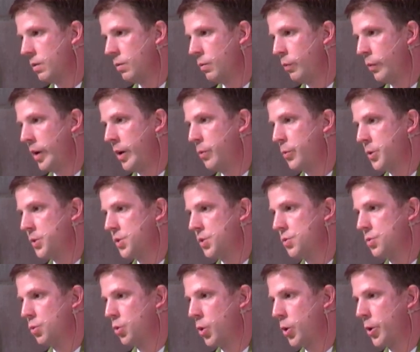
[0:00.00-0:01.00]
We
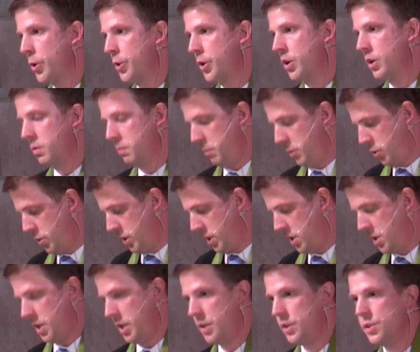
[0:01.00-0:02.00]
restore the
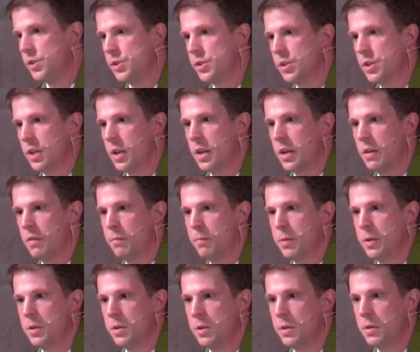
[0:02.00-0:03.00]
communities that have
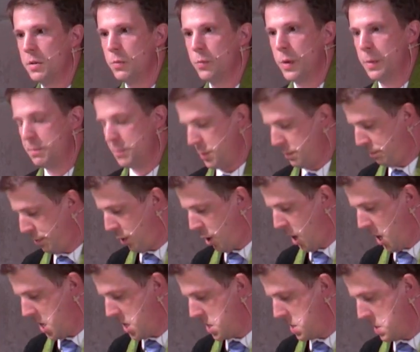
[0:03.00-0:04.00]
been ripped
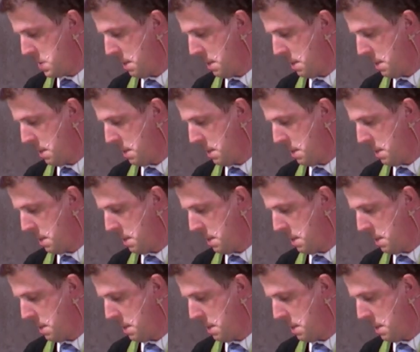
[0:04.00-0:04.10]
apart.